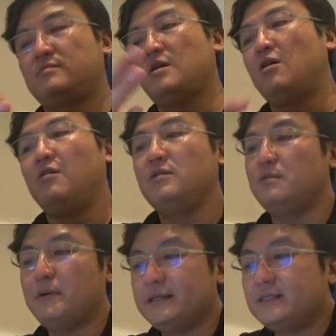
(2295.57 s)
all the
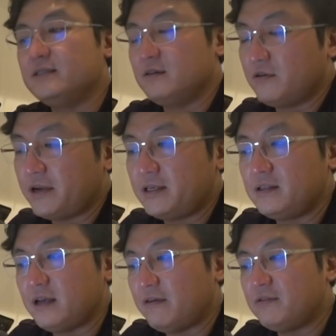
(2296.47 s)
better, alright?
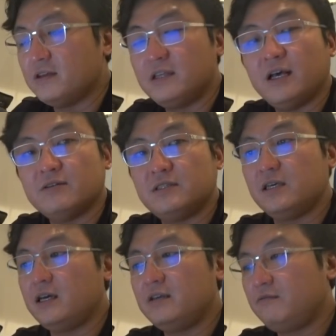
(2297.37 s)
The F30
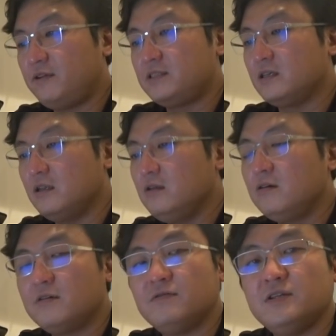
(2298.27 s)
LCI fix a lot
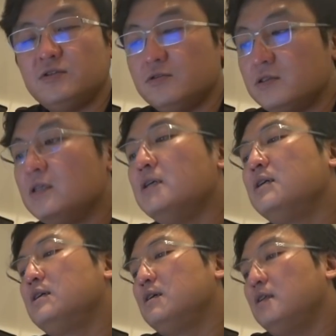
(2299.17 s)
of issues.
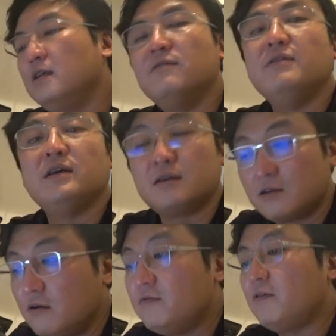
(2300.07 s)
Lovely,
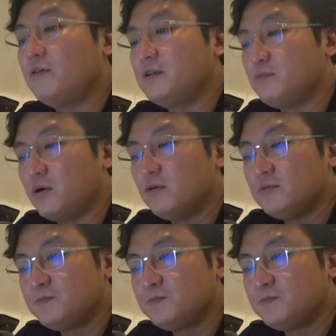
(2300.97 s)
go for it, bro.